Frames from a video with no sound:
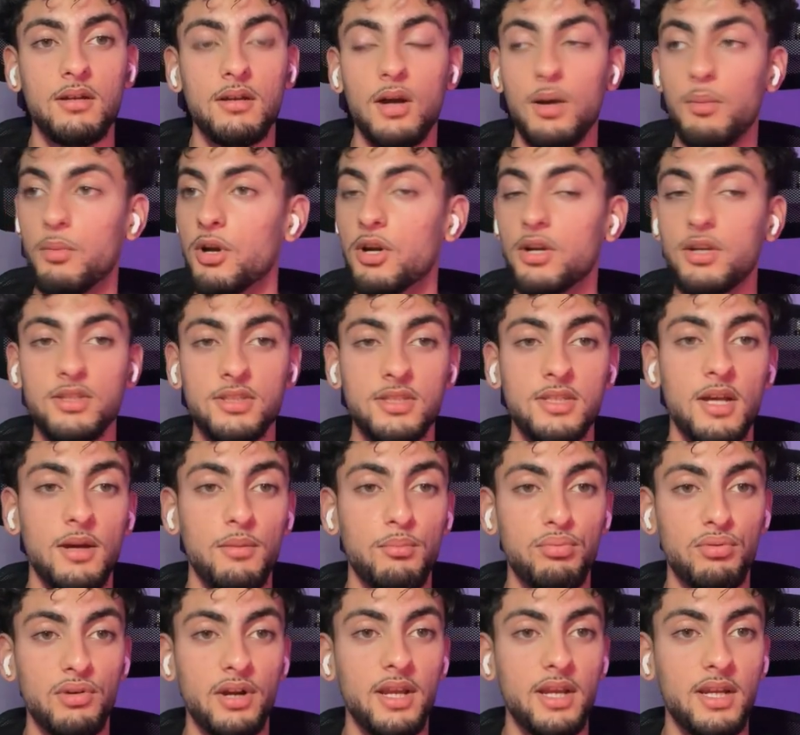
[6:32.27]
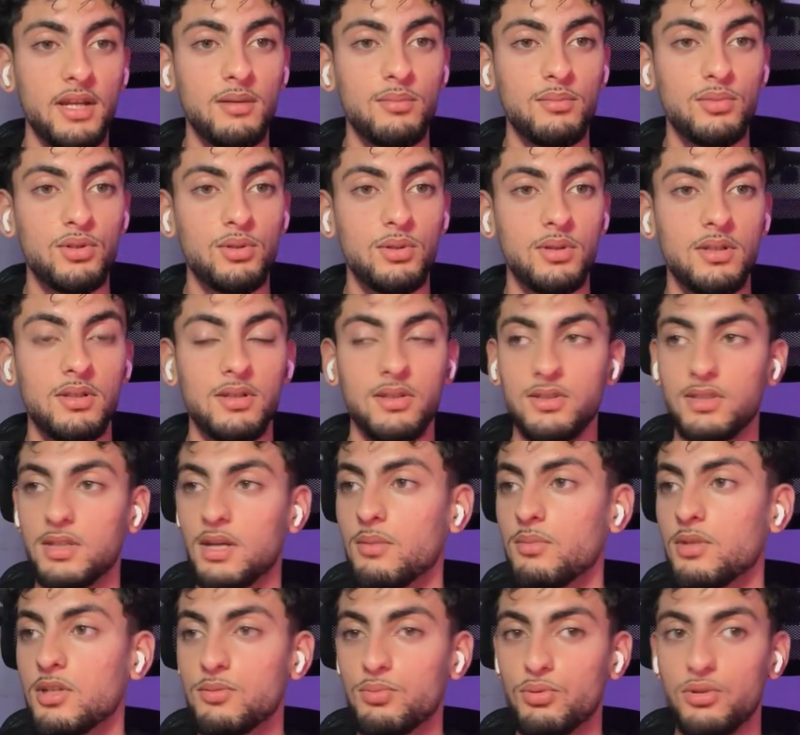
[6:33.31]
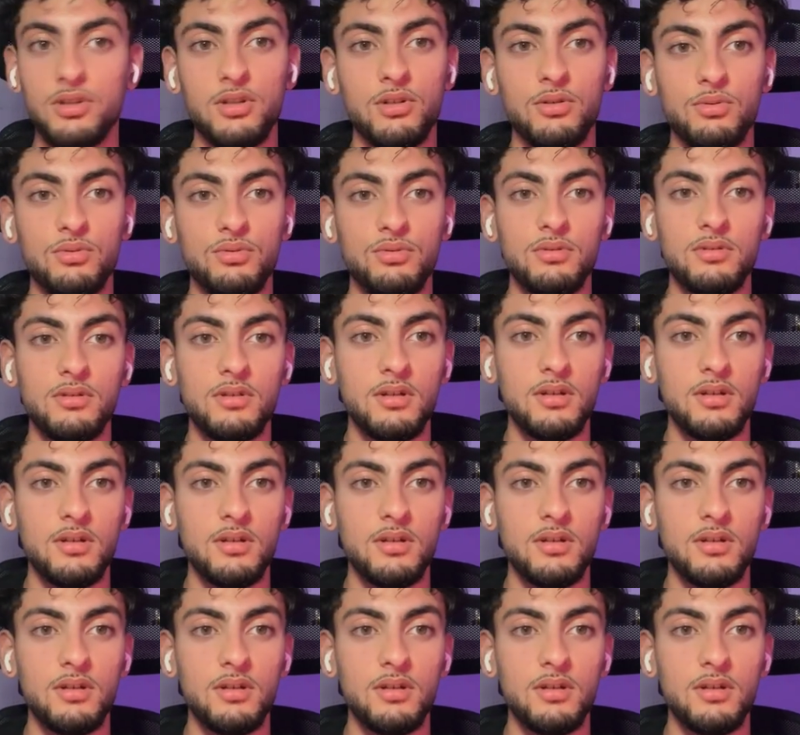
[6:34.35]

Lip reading: Americans get a break in between the exam. That's pretty cool.